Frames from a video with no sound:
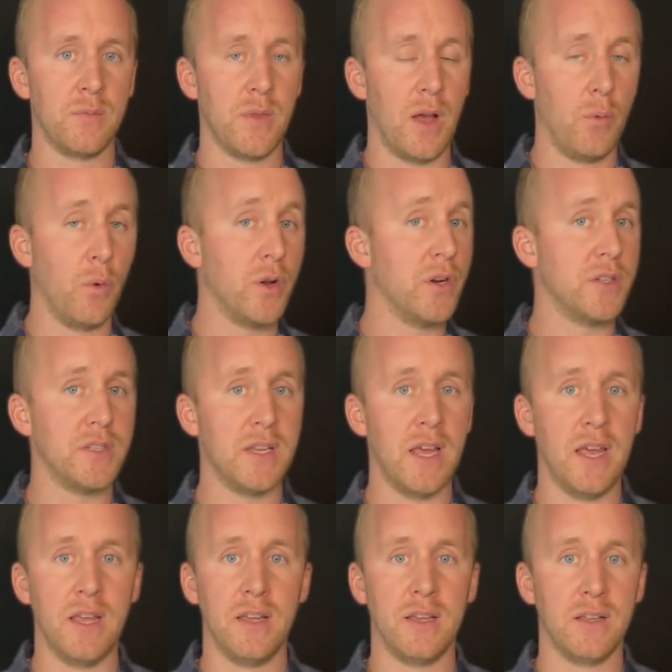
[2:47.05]
I wonder
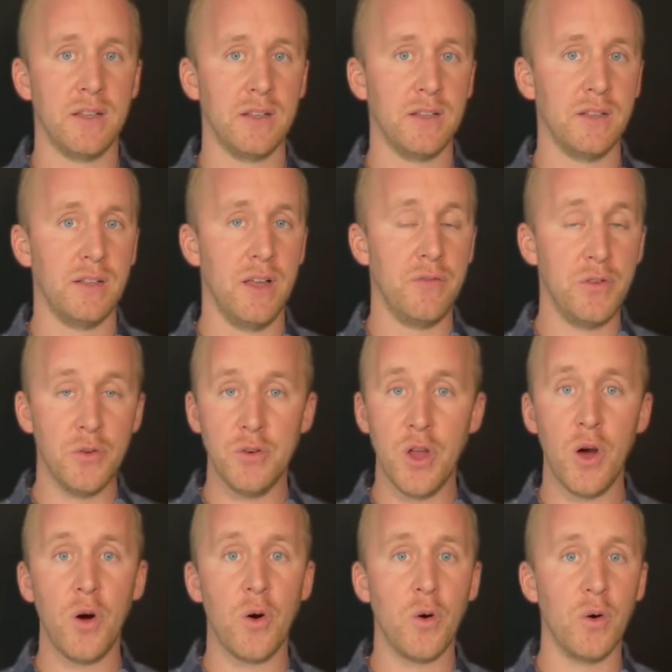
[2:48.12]
today if you
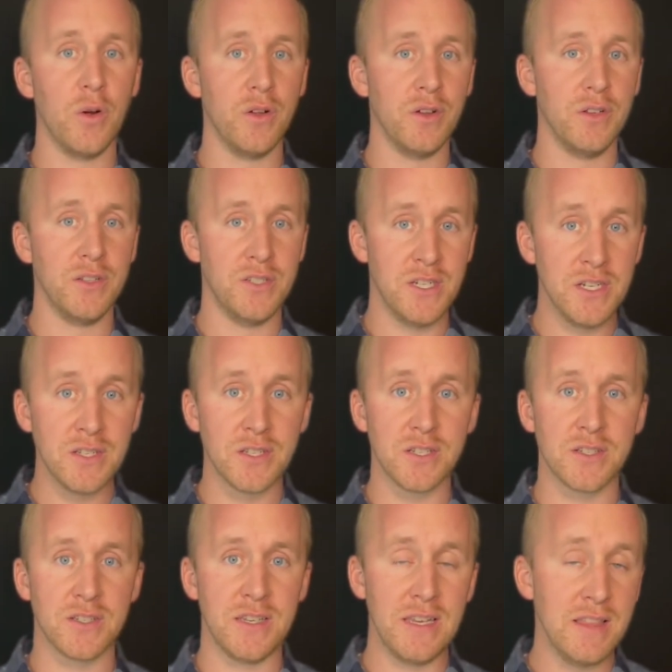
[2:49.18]
know
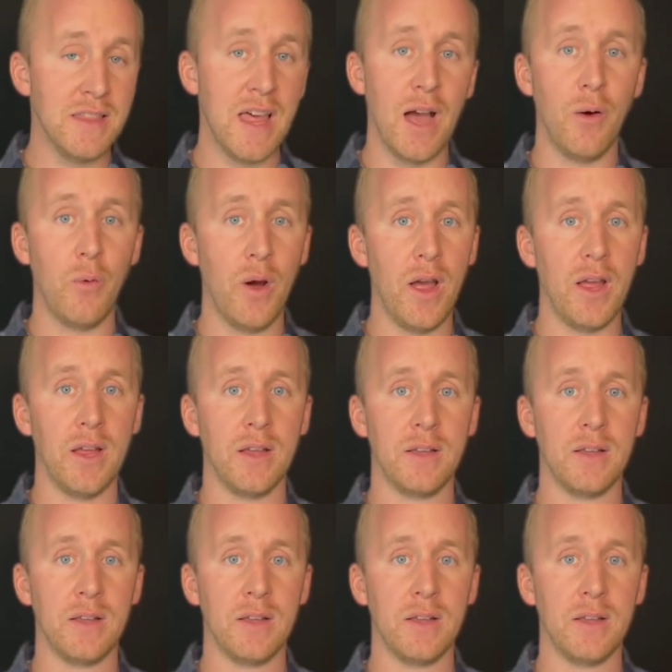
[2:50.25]
Jesus in that way.